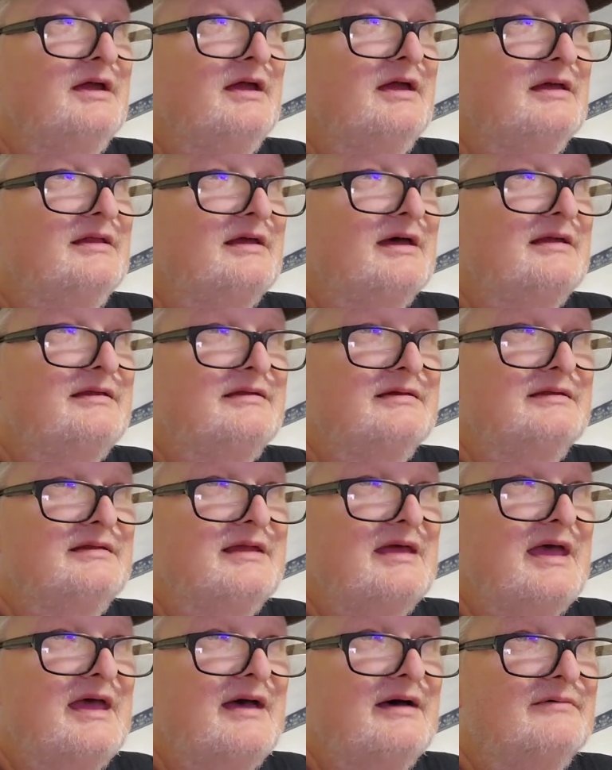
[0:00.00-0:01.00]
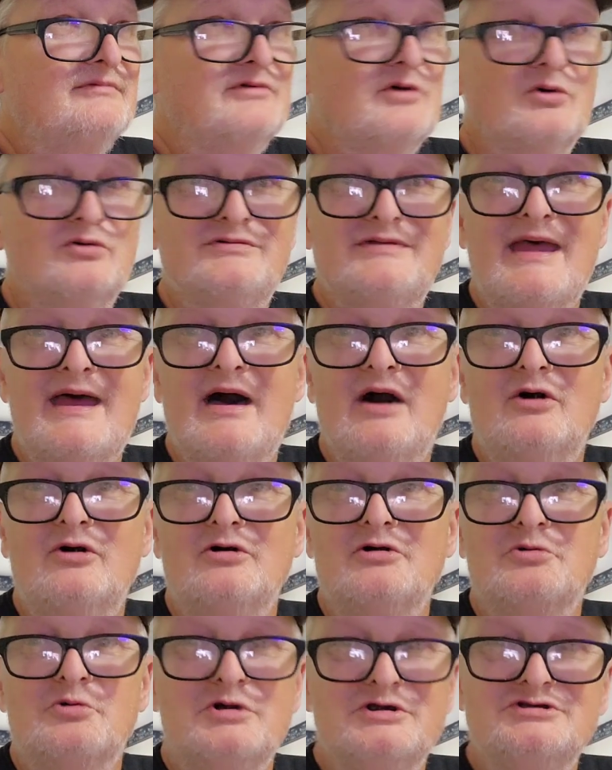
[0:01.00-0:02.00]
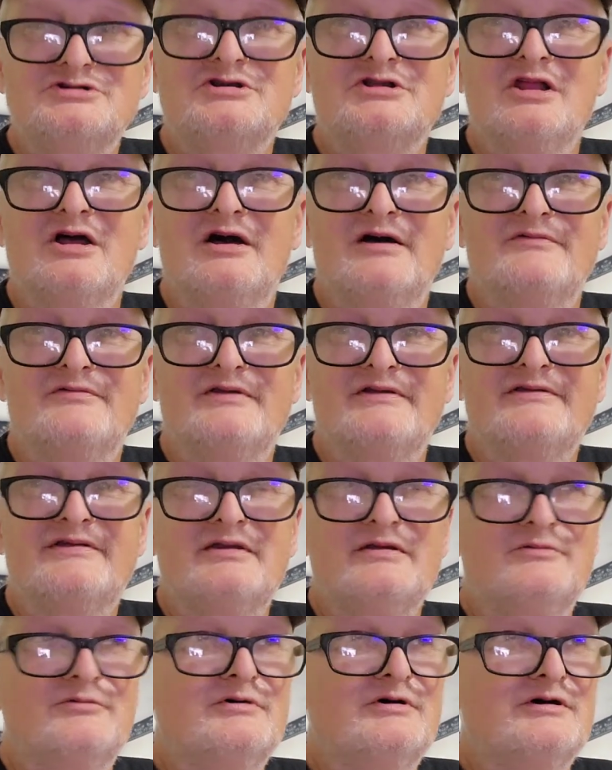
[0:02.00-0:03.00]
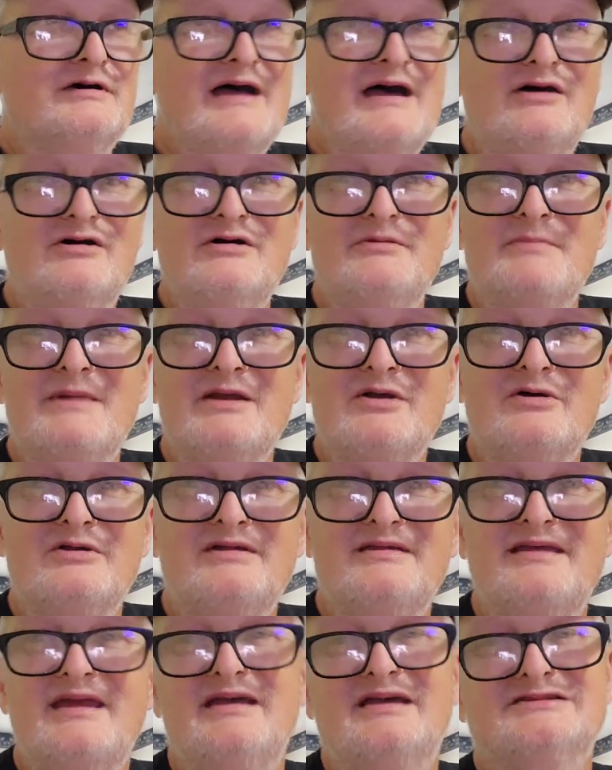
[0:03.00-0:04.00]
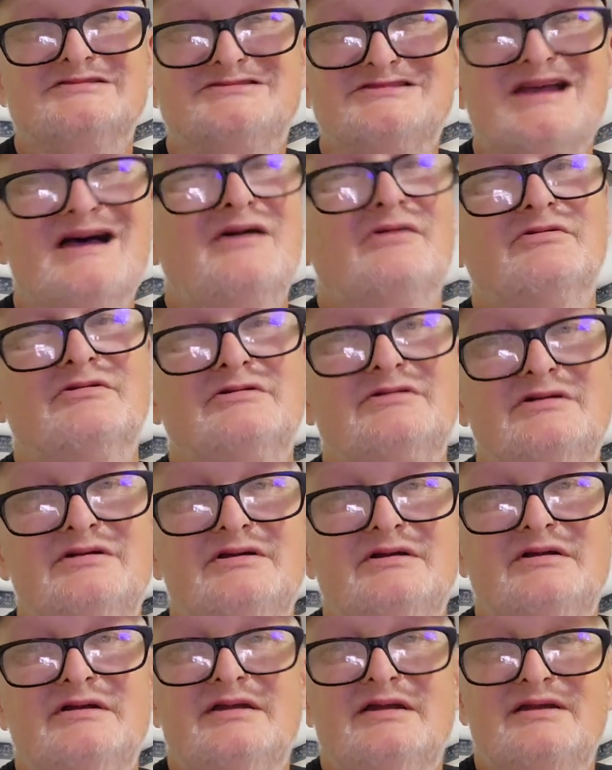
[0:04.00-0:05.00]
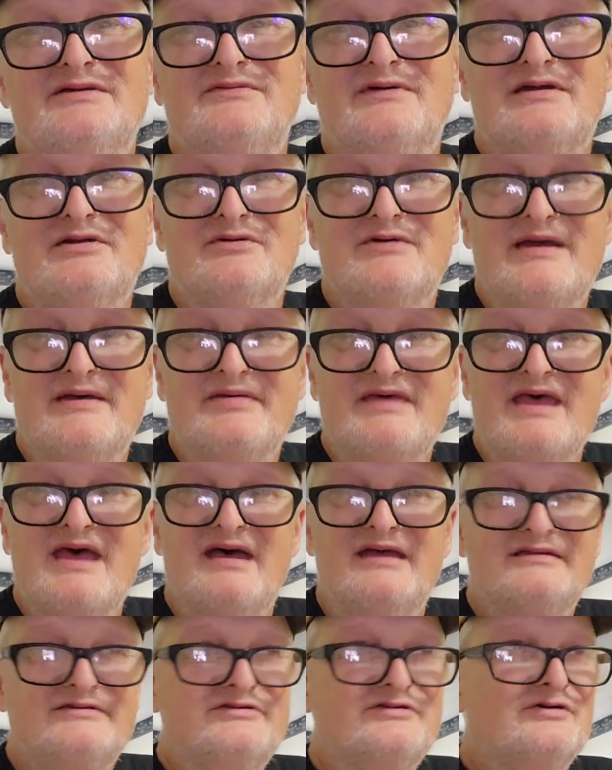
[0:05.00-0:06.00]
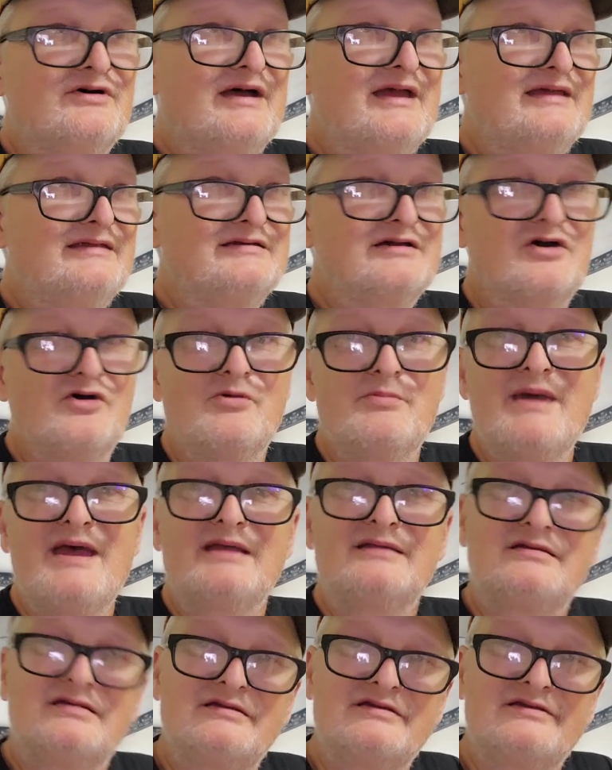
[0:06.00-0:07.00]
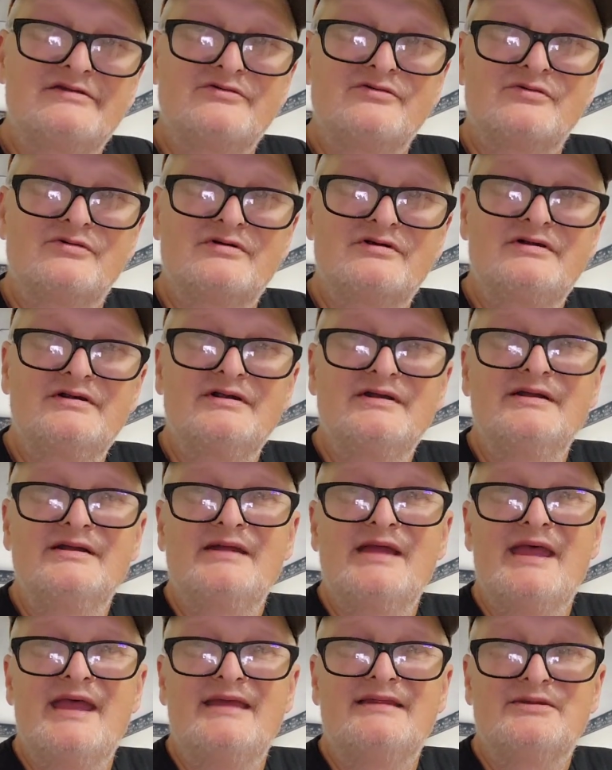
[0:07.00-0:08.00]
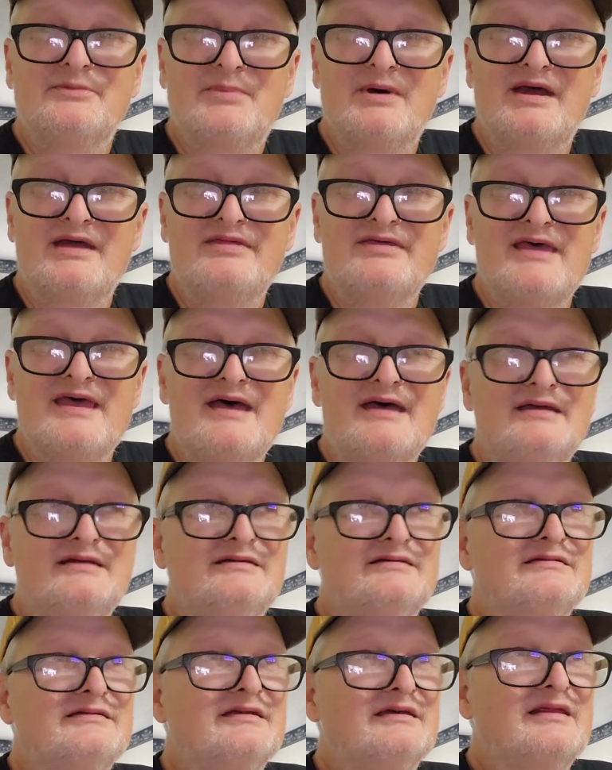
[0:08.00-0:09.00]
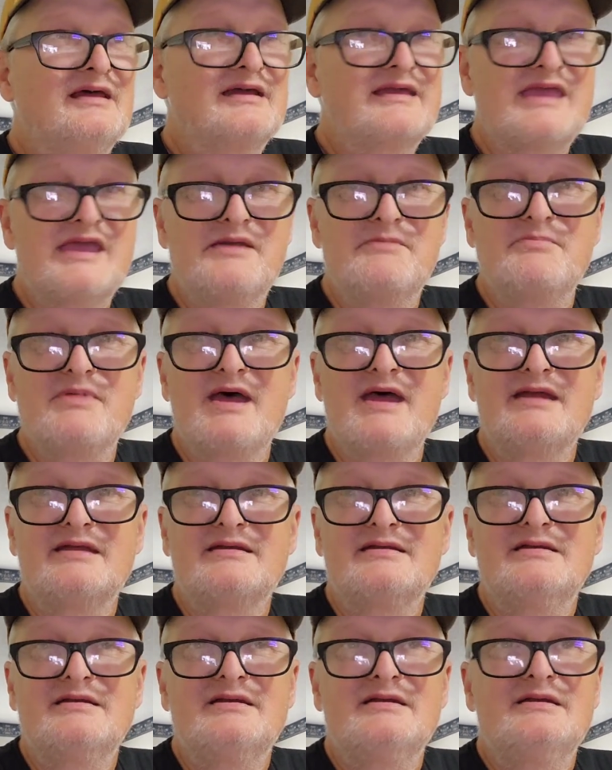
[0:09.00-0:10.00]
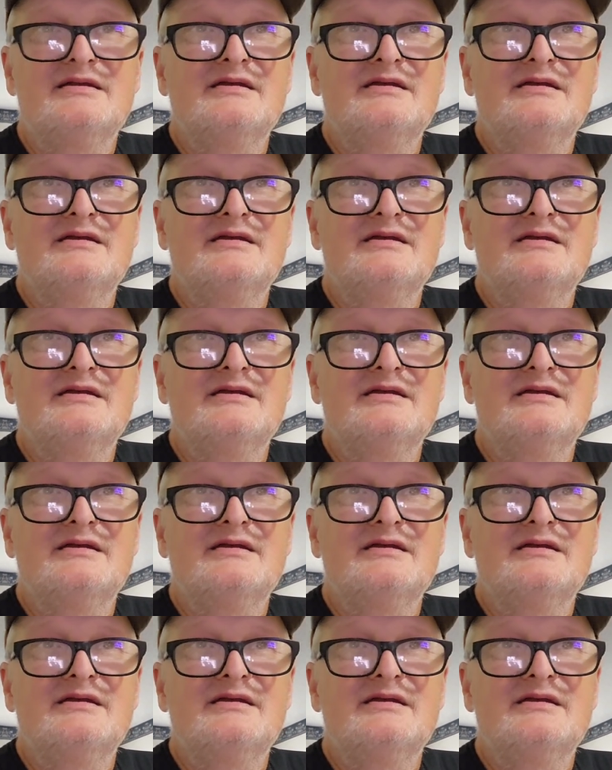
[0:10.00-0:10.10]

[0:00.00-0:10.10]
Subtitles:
and I didn't have no towel or washcloth. I said, well, how am I going to take a shower if I don't have that? So I had to go back to the store, had to buy that, and then I came back.